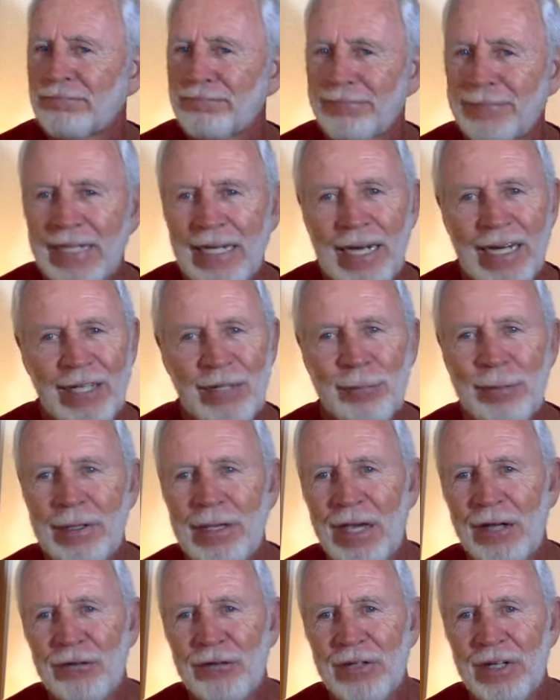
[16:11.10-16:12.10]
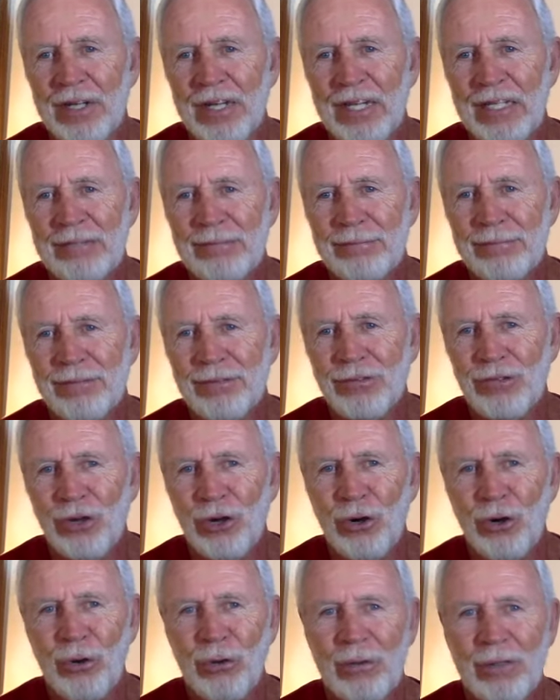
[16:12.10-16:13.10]
he got the PhD.
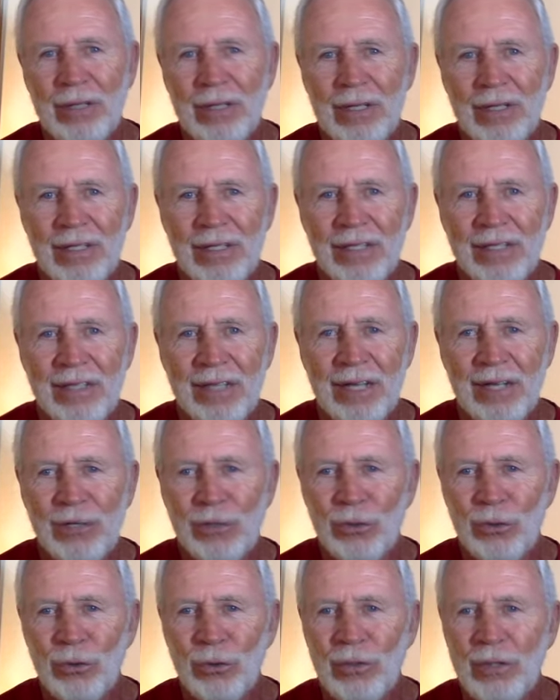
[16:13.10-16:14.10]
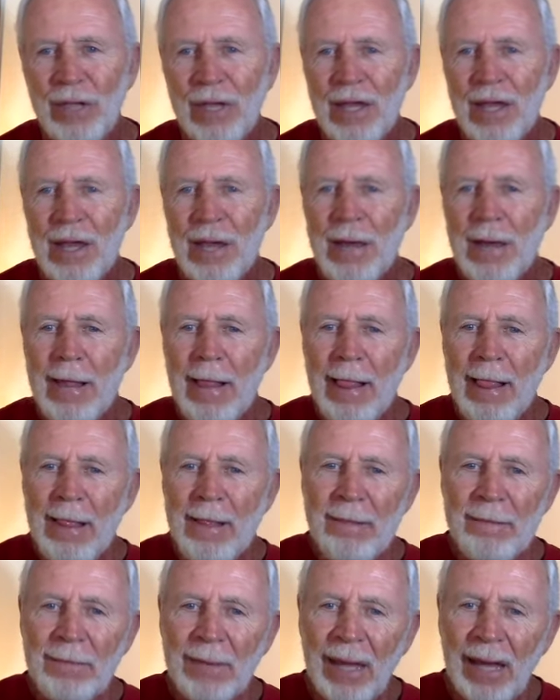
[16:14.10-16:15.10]
So isn't that cool?
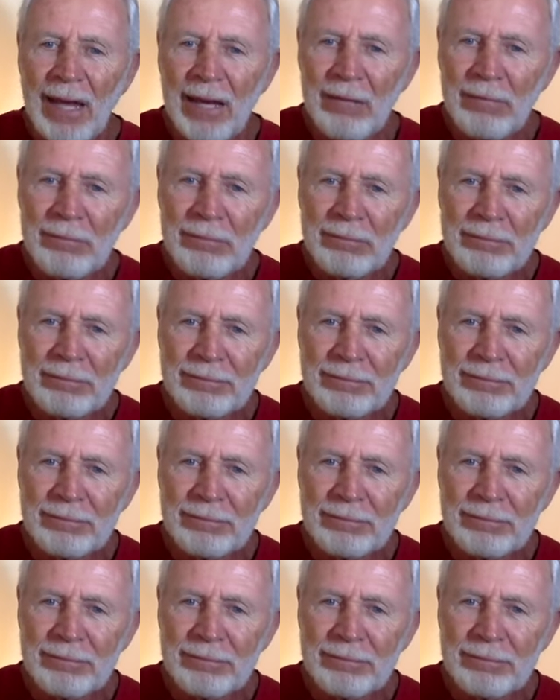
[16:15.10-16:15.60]
Um,